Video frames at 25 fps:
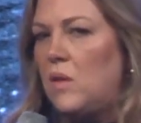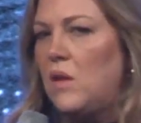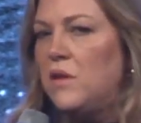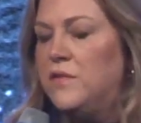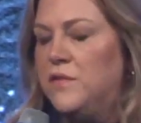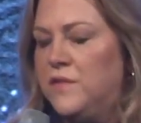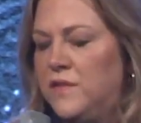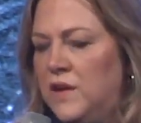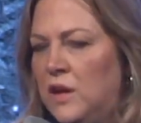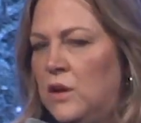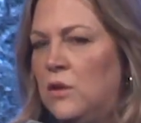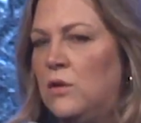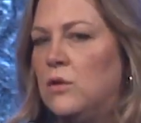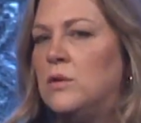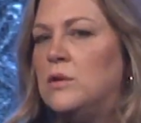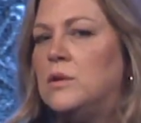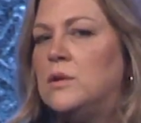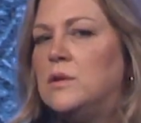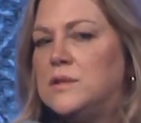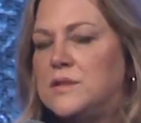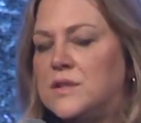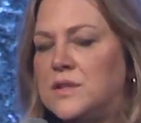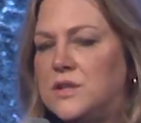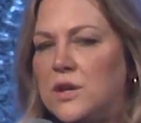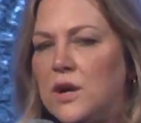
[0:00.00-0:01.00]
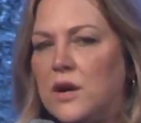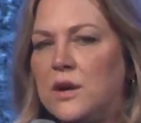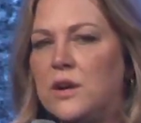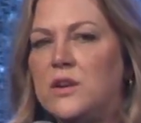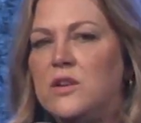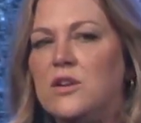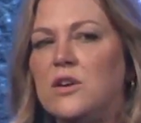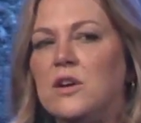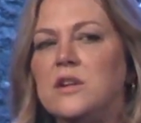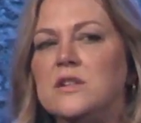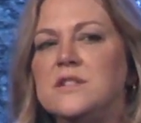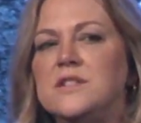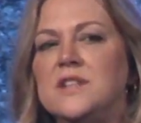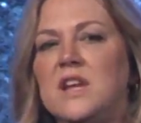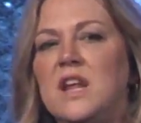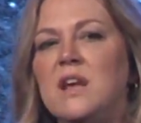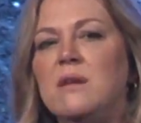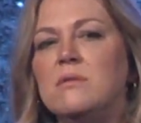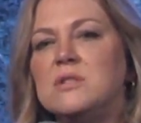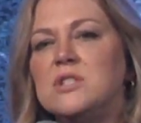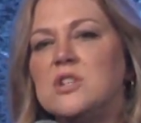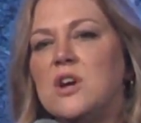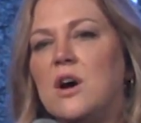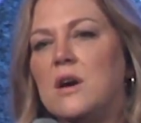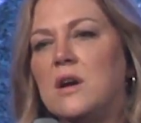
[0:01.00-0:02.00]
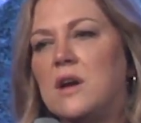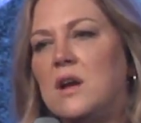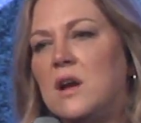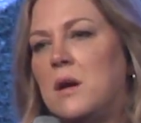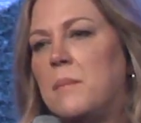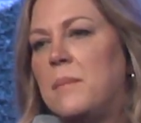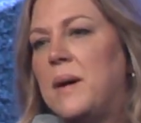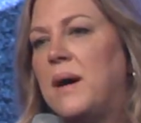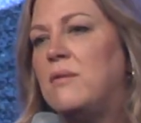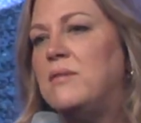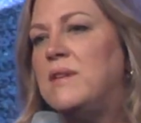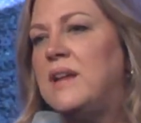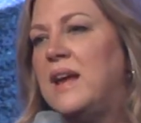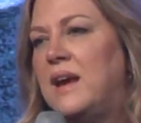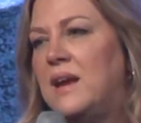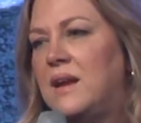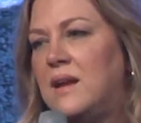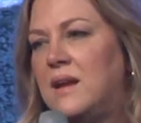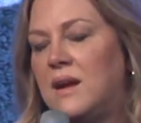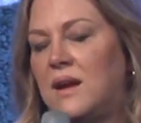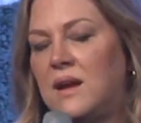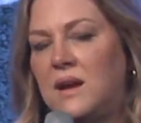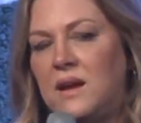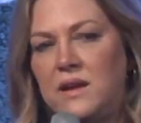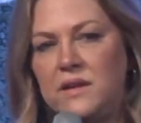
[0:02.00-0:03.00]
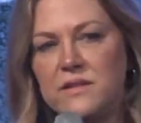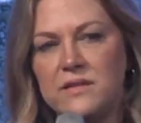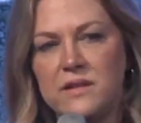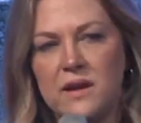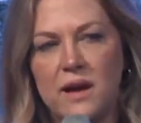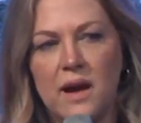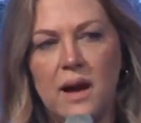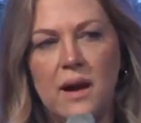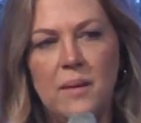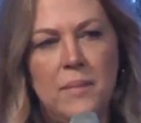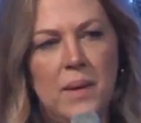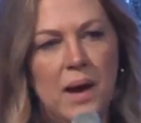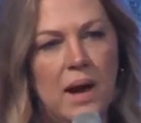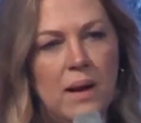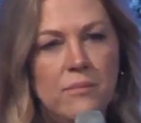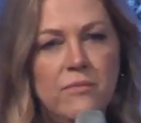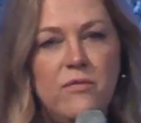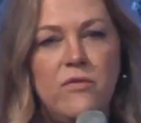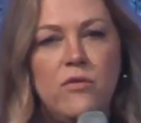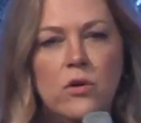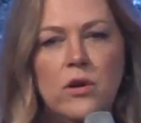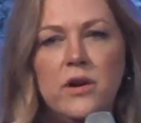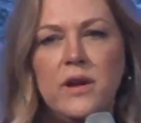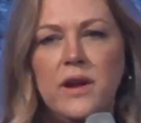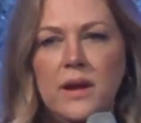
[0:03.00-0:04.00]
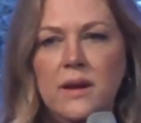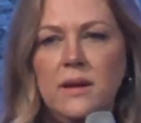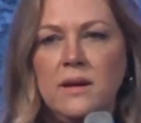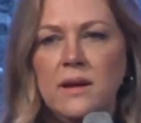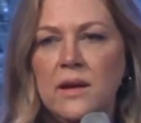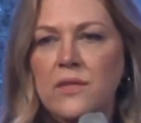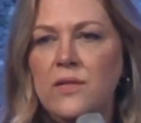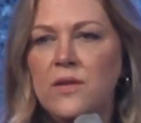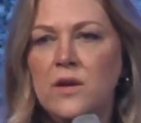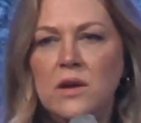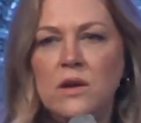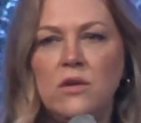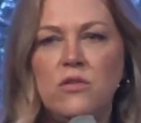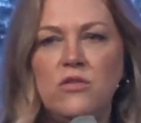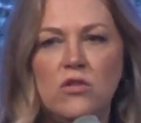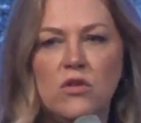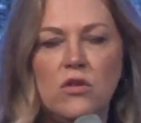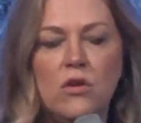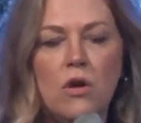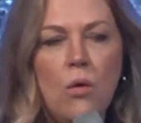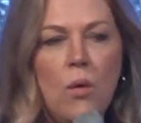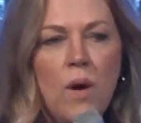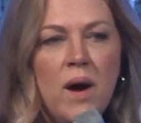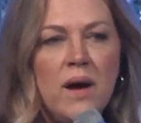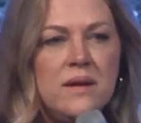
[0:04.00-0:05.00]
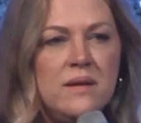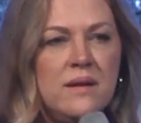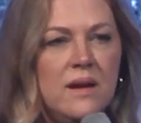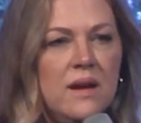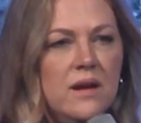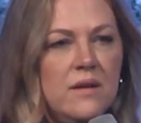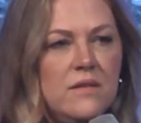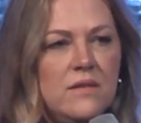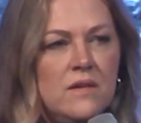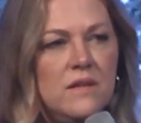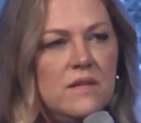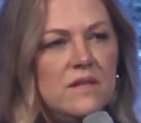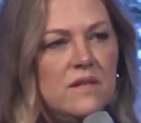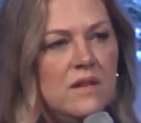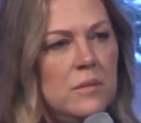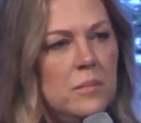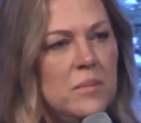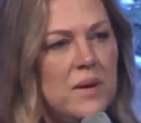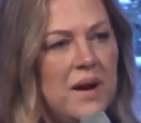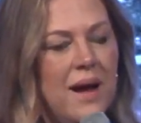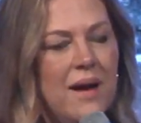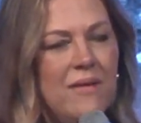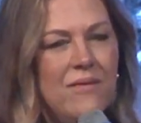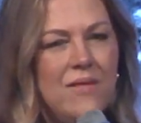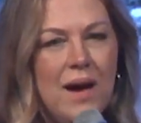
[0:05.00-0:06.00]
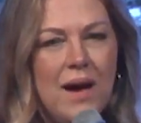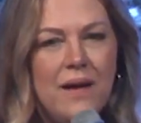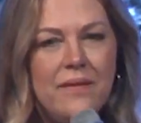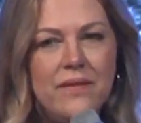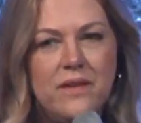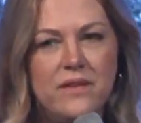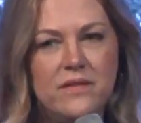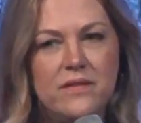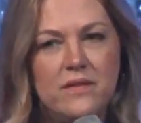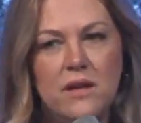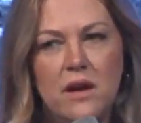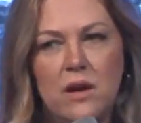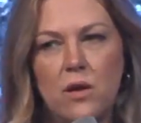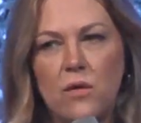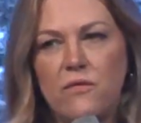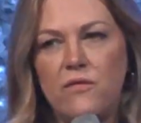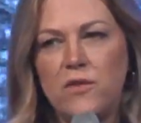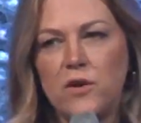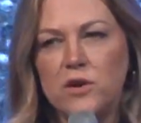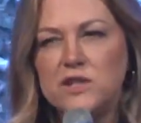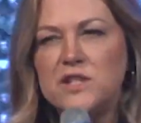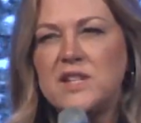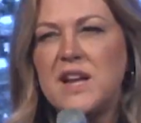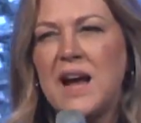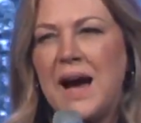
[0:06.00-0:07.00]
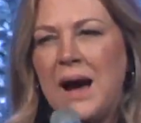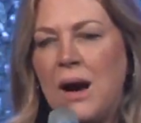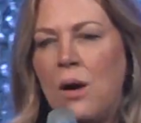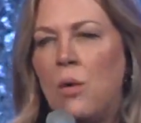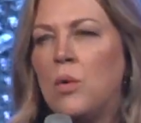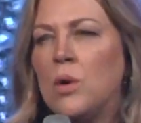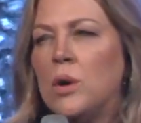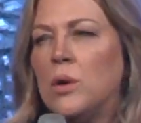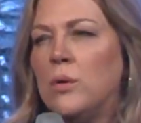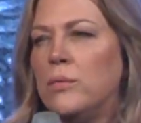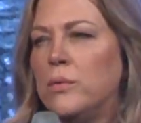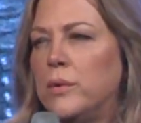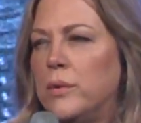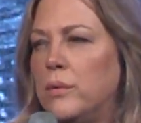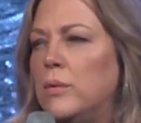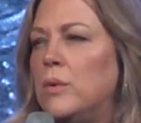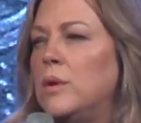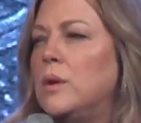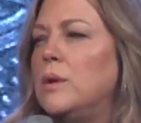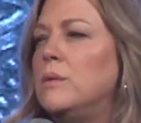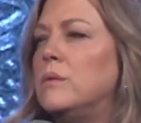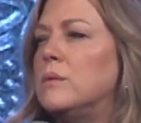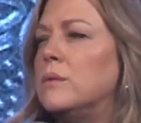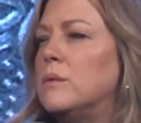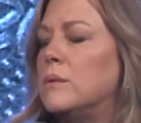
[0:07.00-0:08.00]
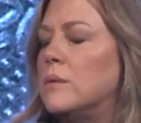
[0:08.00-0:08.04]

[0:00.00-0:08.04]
singles and young adults, and he was talking about dating, and he's like, I'm for dating. I think you should go on dates. He said, but I've got this like first hour rule.